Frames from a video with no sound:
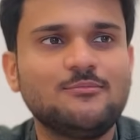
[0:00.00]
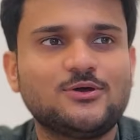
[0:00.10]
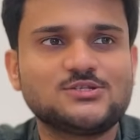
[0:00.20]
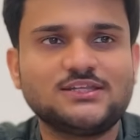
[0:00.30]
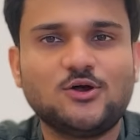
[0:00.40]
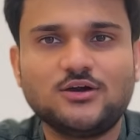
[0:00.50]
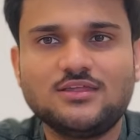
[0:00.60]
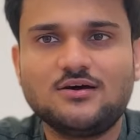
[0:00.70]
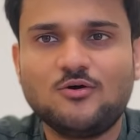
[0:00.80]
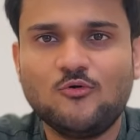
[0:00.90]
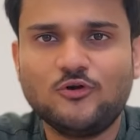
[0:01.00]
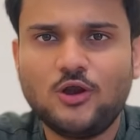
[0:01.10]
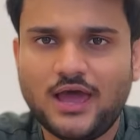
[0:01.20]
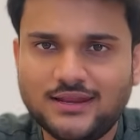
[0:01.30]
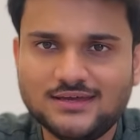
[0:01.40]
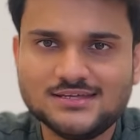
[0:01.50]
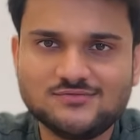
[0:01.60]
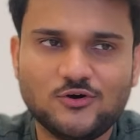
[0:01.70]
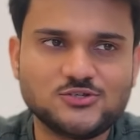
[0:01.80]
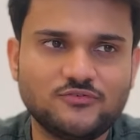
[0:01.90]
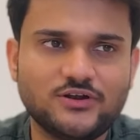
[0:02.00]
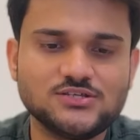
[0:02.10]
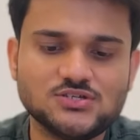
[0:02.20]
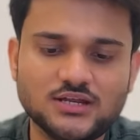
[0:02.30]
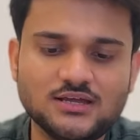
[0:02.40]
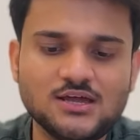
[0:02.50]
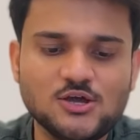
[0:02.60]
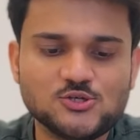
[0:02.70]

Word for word: because I thought the overall hiring is for software engineering.